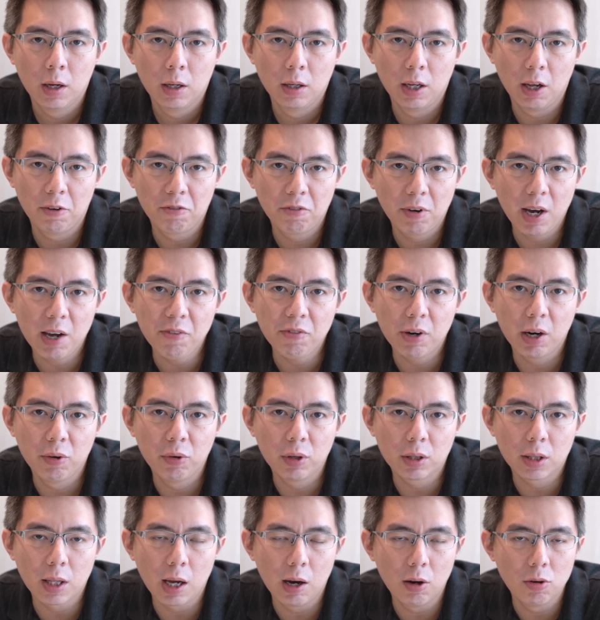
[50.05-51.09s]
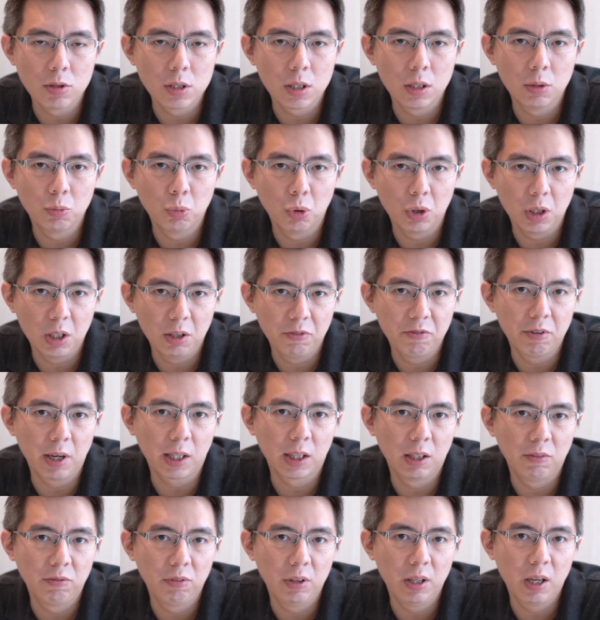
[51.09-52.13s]
that $500,000 would
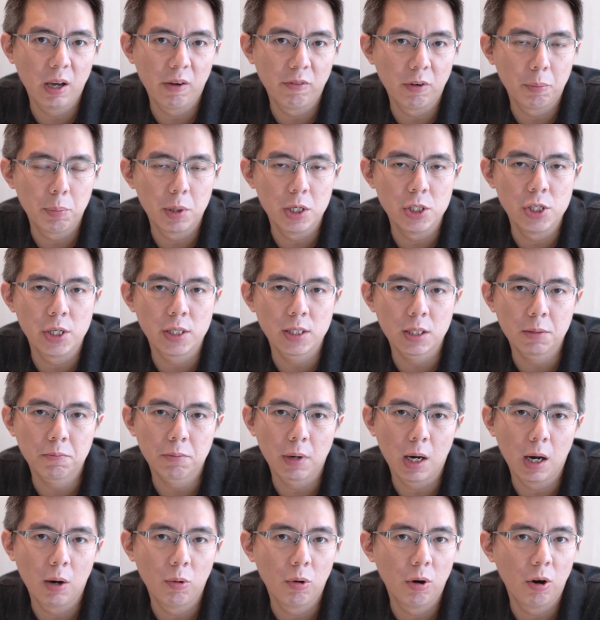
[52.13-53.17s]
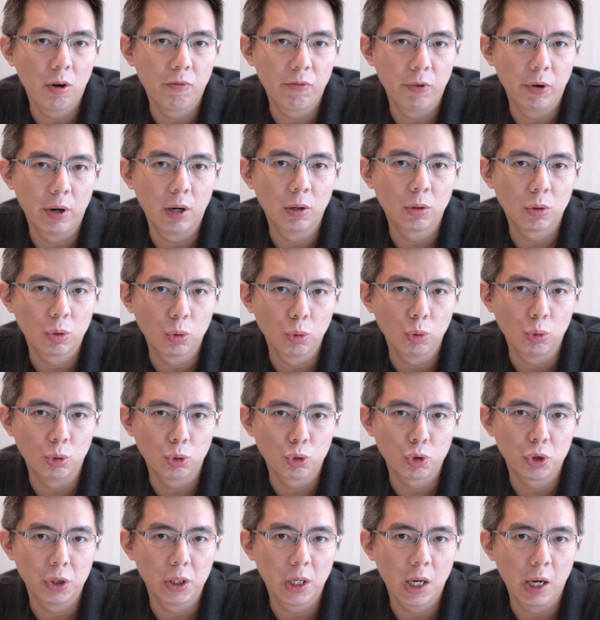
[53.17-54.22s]
effectively have a purchasing power of around $200,000 to
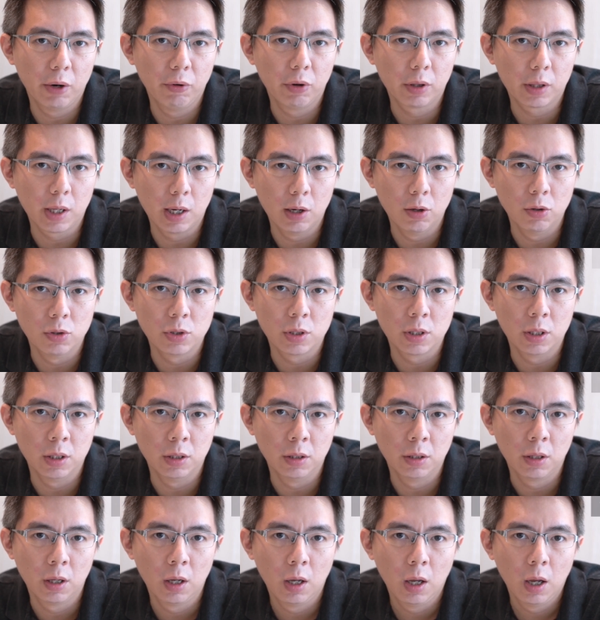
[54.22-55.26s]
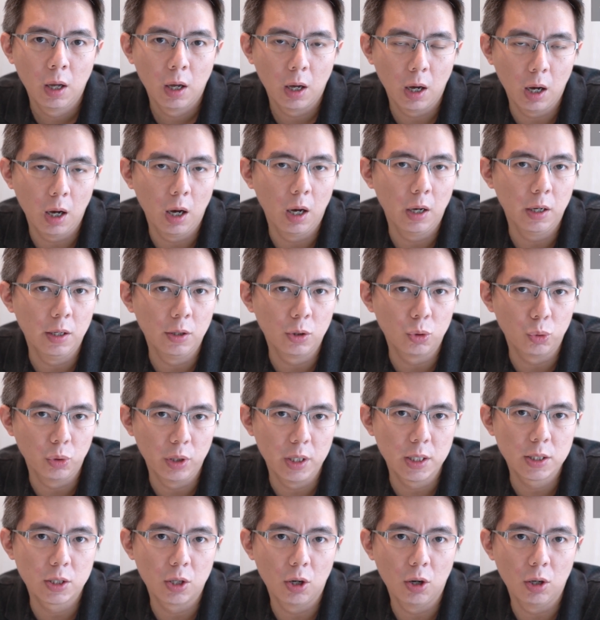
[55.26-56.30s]
$300,000 in
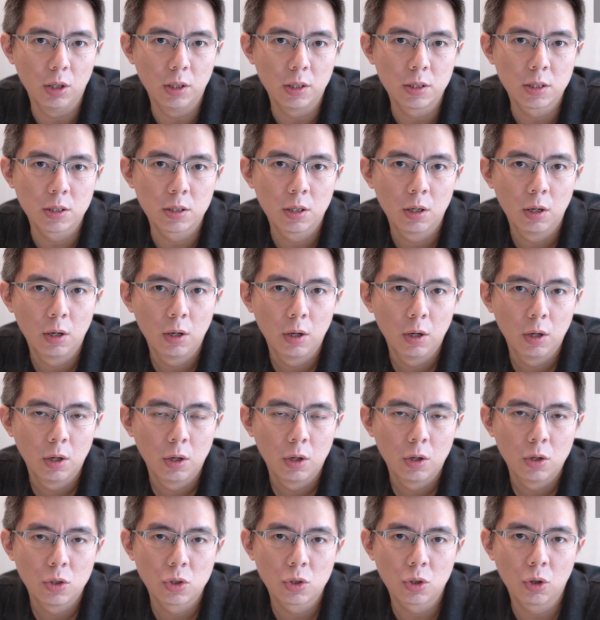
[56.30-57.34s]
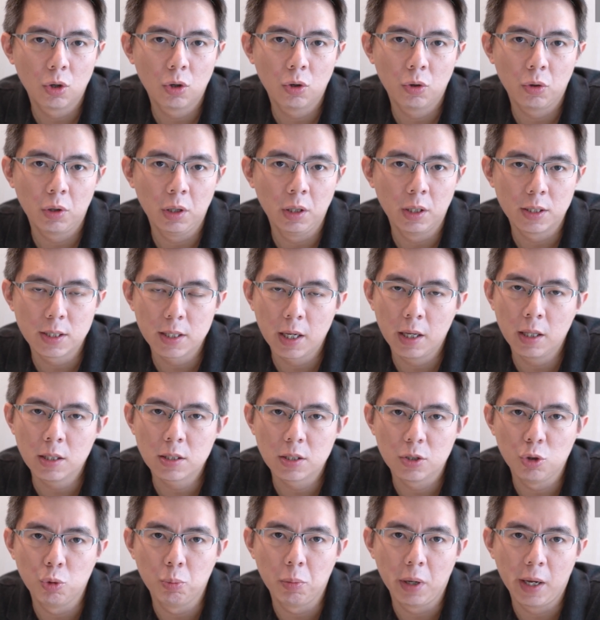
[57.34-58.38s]
today's dollars. So in a
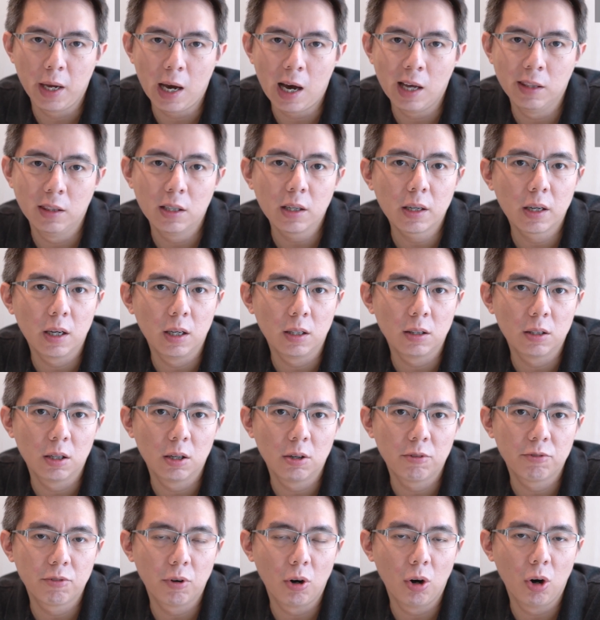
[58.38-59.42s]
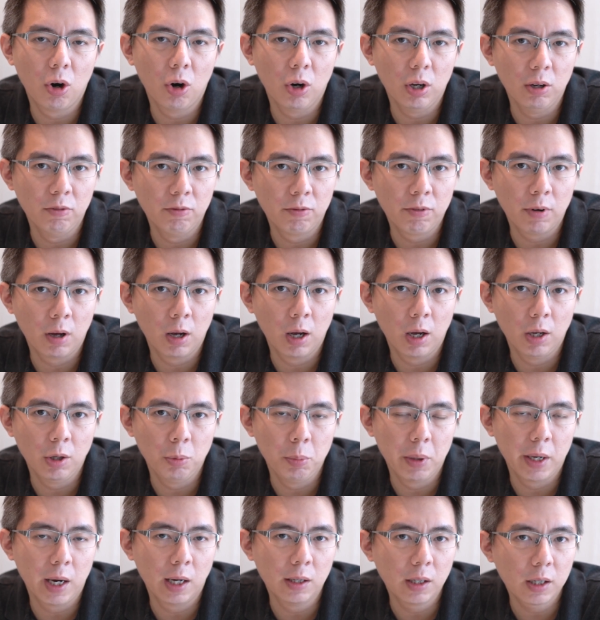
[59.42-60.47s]
sense, you may under-cater for
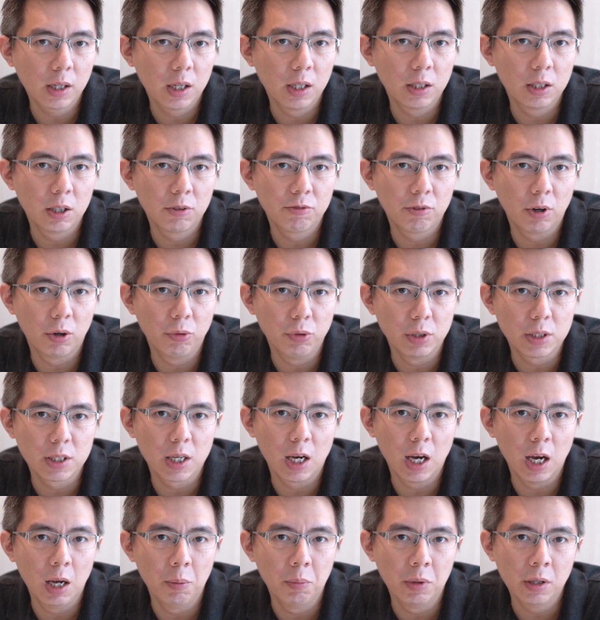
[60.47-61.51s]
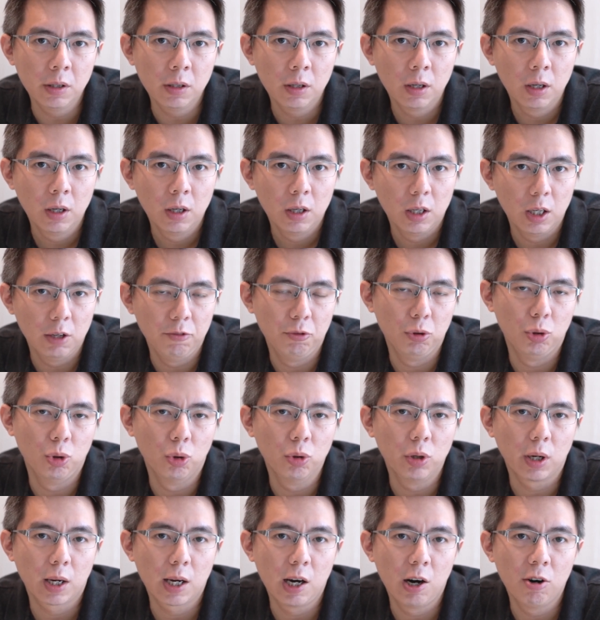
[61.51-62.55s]
retirement if you
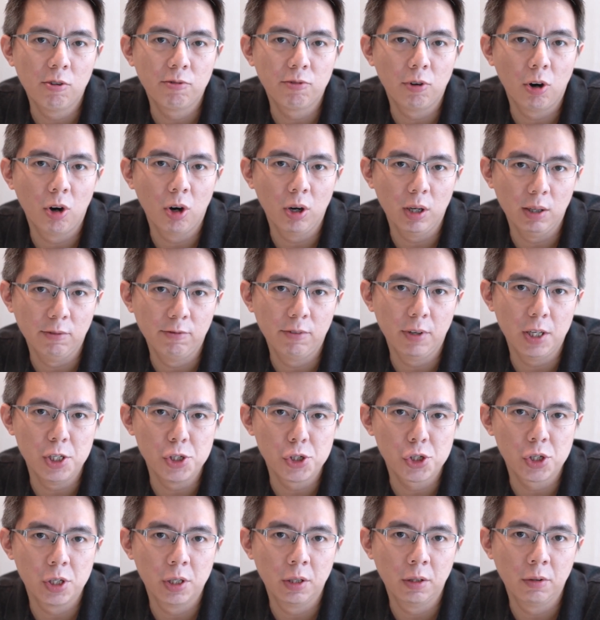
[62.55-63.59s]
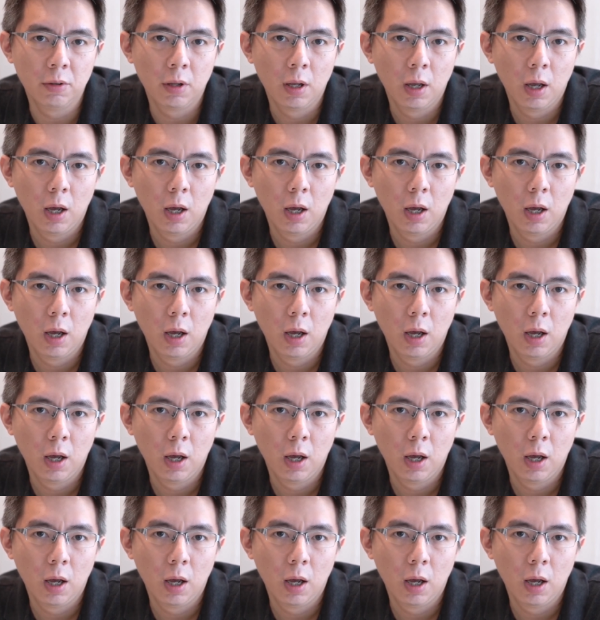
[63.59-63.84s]
don't account for inflation